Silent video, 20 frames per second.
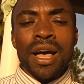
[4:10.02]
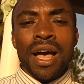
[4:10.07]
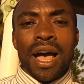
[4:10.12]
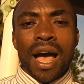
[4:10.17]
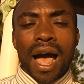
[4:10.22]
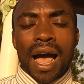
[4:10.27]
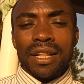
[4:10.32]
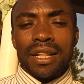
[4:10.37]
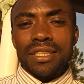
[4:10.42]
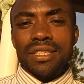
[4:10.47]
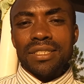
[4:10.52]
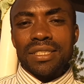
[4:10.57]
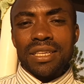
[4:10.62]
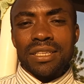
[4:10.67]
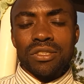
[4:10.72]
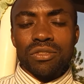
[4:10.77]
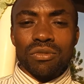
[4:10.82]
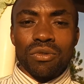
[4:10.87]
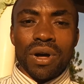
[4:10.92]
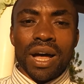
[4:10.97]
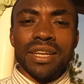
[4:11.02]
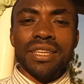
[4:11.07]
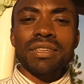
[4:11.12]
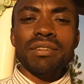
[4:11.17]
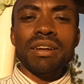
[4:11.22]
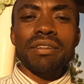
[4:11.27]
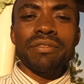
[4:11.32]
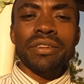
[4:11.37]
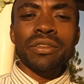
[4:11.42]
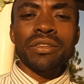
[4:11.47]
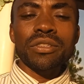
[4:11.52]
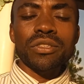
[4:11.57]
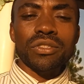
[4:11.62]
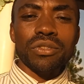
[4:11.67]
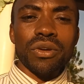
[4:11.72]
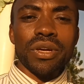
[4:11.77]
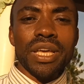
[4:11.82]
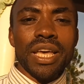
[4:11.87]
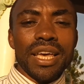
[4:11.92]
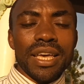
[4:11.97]
AdSense or ad revenue.
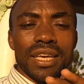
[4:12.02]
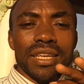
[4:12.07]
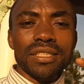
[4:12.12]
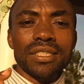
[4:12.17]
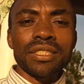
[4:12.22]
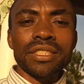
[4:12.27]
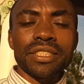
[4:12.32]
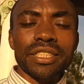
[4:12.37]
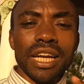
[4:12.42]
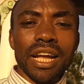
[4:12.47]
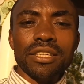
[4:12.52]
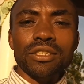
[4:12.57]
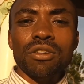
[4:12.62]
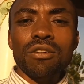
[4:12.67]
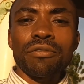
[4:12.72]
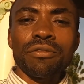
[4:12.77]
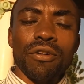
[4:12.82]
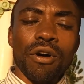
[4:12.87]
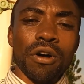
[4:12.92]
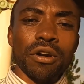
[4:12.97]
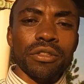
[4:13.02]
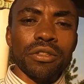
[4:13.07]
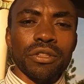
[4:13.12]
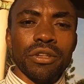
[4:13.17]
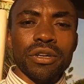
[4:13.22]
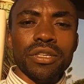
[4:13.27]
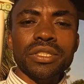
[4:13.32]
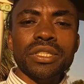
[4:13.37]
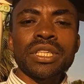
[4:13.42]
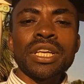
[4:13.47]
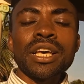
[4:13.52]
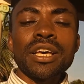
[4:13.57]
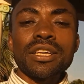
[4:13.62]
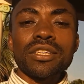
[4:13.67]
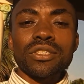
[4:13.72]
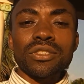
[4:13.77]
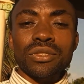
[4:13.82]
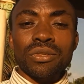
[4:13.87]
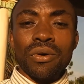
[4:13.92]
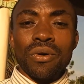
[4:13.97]
So he's in charge of all those.
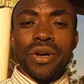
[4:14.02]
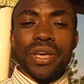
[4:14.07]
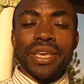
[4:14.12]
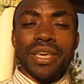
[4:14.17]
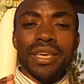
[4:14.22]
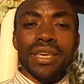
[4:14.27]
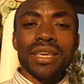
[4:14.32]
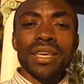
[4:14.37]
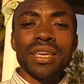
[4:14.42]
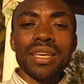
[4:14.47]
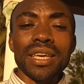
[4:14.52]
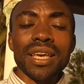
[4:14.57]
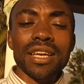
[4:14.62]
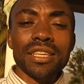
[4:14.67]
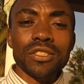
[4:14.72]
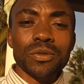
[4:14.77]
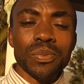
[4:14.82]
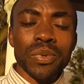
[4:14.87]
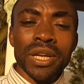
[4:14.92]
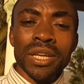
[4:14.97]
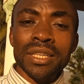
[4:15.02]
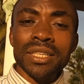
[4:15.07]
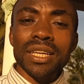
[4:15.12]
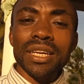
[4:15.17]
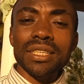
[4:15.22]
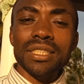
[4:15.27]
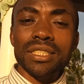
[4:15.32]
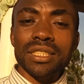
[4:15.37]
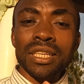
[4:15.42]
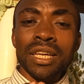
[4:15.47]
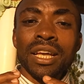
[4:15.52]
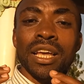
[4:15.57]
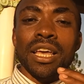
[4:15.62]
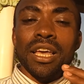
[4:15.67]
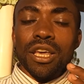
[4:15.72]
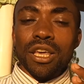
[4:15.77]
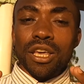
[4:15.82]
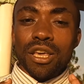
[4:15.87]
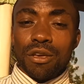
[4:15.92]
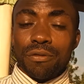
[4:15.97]
So he explained that
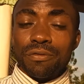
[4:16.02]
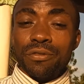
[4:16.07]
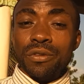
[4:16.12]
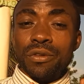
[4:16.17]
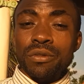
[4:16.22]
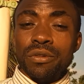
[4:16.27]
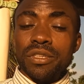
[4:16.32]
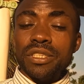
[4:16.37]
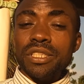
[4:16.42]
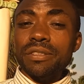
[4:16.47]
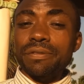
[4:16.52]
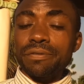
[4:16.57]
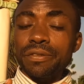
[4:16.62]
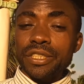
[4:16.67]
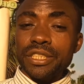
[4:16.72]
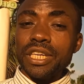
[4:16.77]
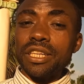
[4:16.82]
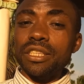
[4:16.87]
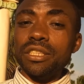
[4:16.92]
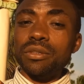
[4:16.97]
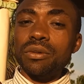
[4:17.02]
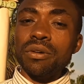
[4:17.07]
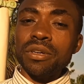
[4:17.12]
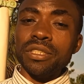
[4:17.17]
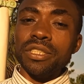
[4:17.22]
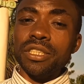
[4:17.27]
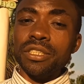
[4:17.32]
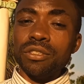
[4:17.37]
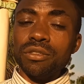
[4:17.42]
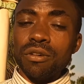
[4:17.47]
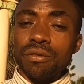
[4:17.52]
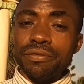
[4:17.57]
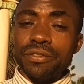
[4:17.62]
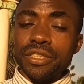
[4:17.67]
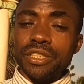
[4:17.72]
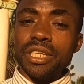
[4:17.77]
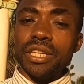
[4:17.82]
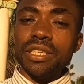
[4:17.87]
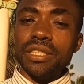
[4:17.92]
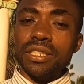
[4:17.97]
if you use featured content or
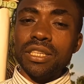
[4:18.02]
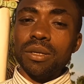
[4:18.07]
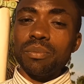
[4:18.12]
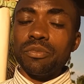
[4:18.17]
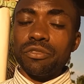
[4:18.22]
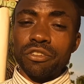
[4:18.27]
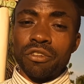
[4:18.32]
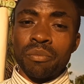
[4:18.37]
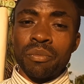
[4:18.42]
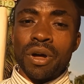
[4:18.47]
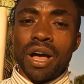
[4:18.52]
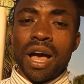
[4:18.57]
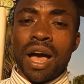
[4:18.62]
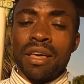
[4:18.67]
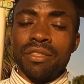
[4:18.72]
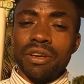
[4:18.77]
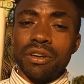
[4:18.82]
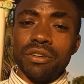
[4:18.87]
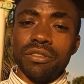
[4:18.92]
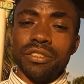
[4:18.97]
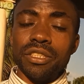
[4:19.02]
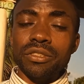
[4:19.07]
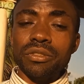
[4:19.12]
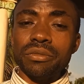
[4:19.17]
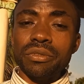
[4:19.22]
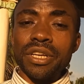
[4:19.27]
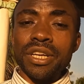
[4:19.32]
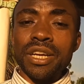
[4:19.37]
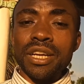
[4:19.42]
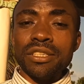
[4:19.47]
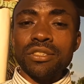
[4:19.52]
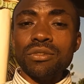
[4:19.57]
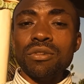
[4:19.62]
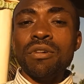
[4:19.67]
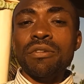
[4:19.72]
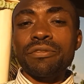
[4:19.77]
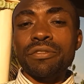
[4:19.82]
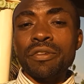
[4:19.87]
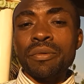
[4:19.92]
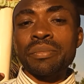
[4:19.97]
featured clip from other content creators
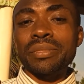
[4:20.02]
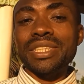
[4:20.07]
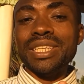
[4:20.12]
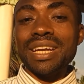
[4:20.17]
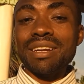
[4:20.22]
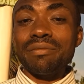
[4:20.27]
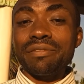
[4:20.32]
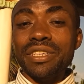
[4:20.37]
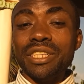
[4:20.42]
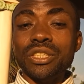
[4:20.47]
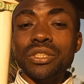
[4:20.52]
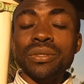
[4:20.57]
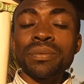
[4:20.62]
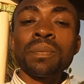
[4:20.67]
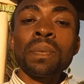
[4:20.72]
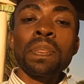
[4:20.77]
or from television,